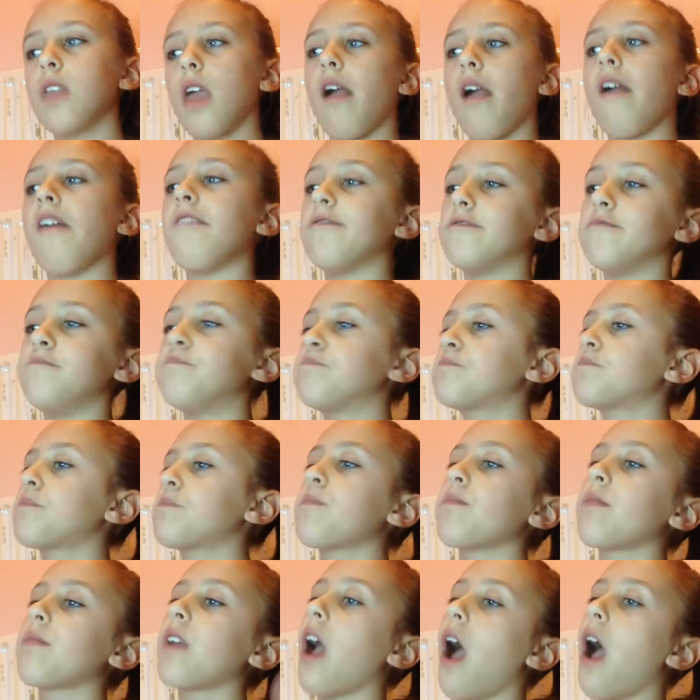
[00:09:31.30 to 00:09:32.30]
of
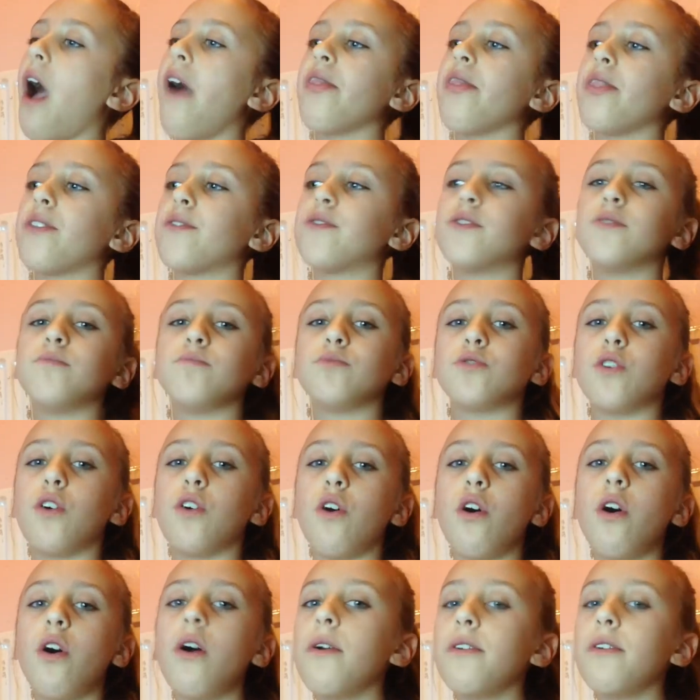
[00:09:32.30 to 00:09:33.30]
the room
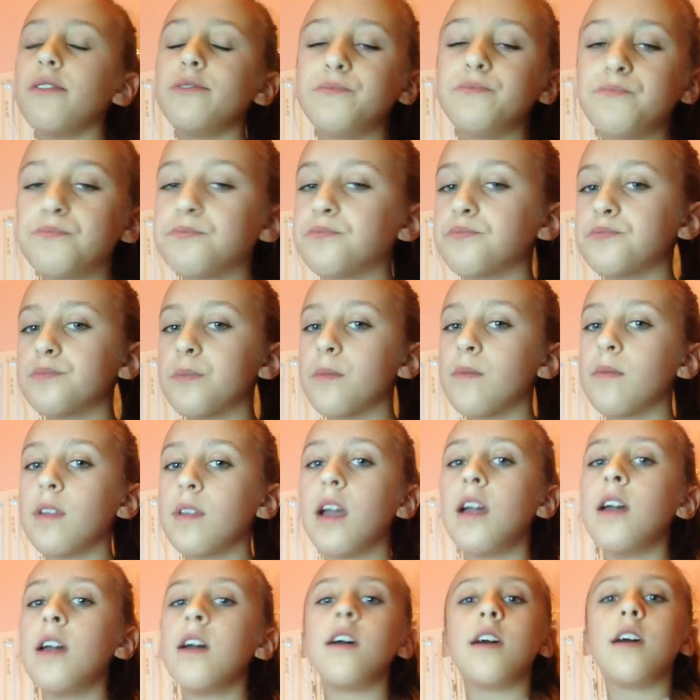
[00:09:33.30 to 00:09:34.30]
tour.
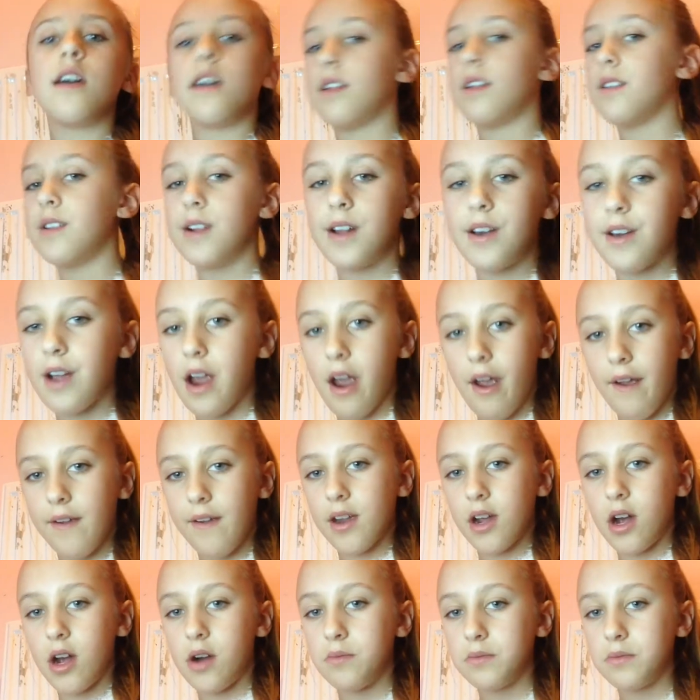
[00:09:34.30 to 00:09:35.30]
And then I'll
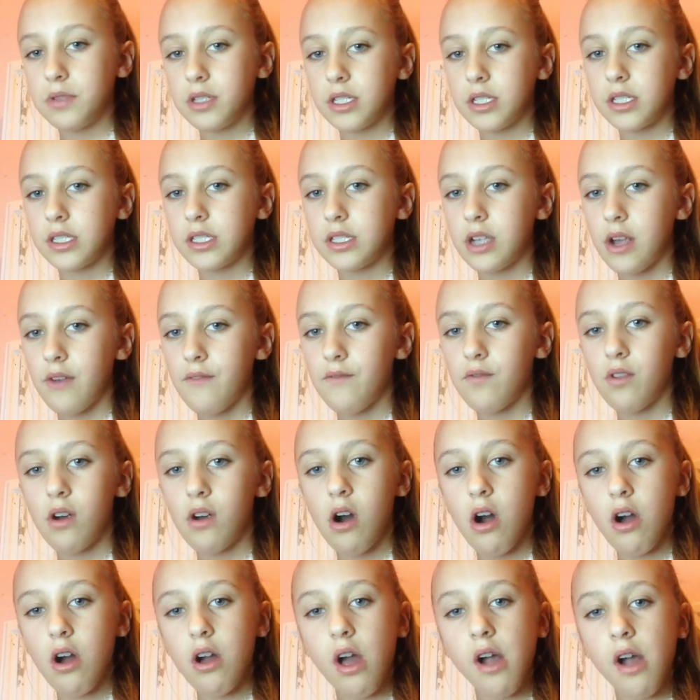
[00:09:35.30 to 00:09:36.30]
carry on with this
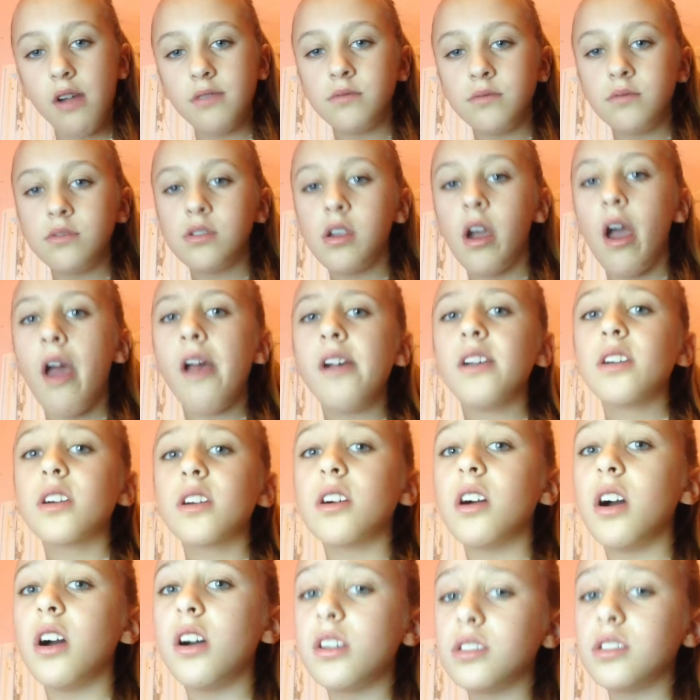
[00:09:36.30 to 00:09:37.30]
vlog.
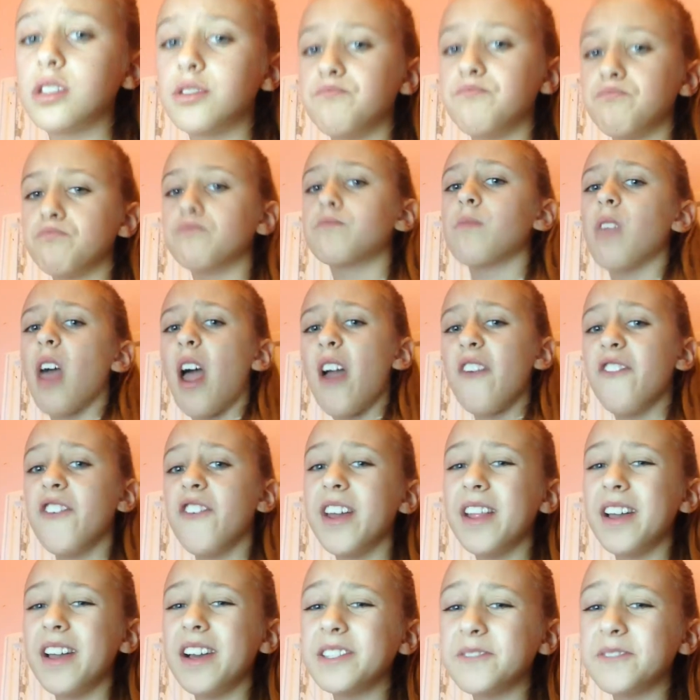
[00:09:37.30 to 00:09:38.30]
Because I
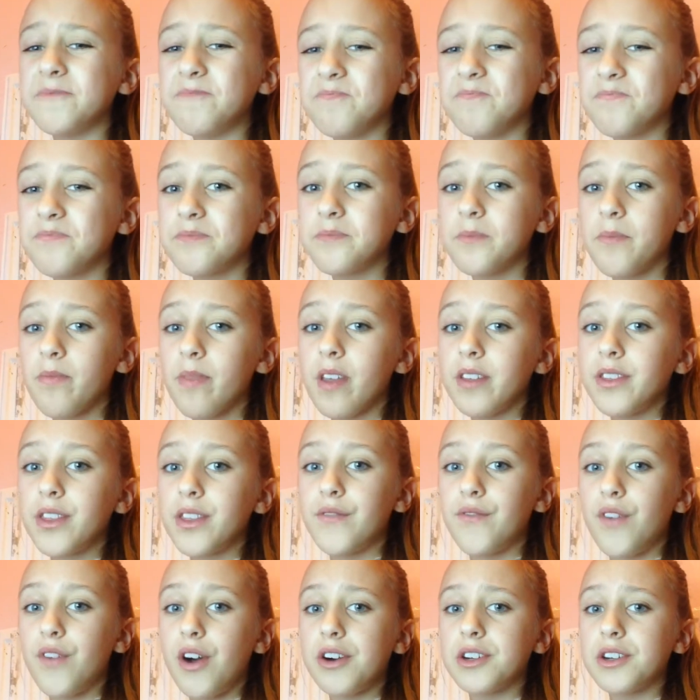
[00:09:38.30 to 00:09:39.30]
feel like the
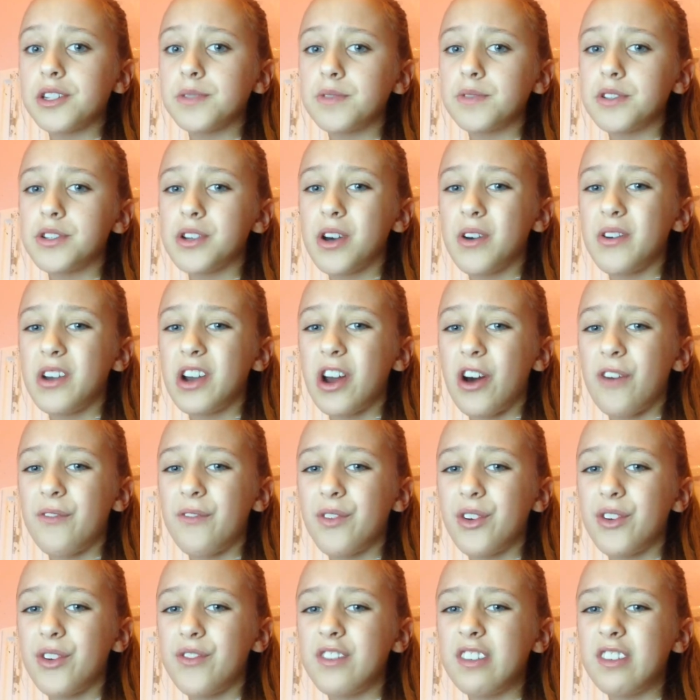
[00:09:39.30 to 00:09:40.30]
vlog has been going on
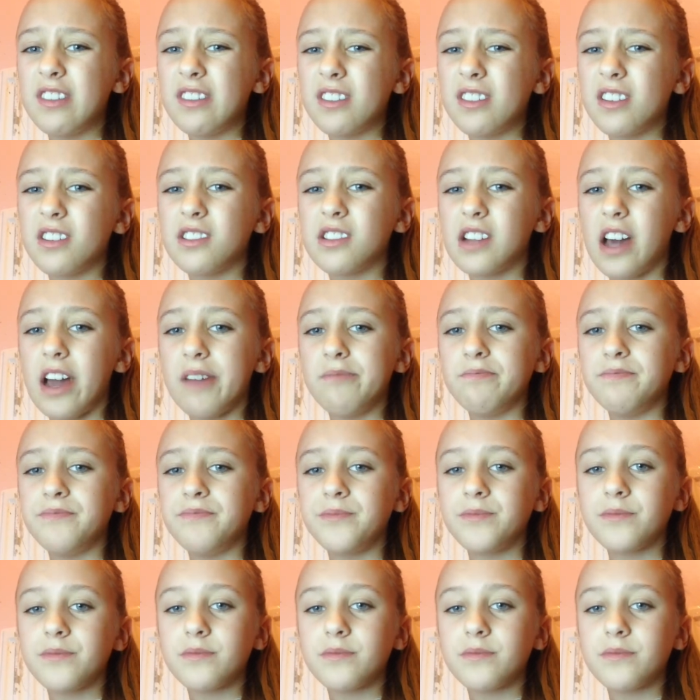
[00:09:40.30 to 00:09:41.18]
for a really long time.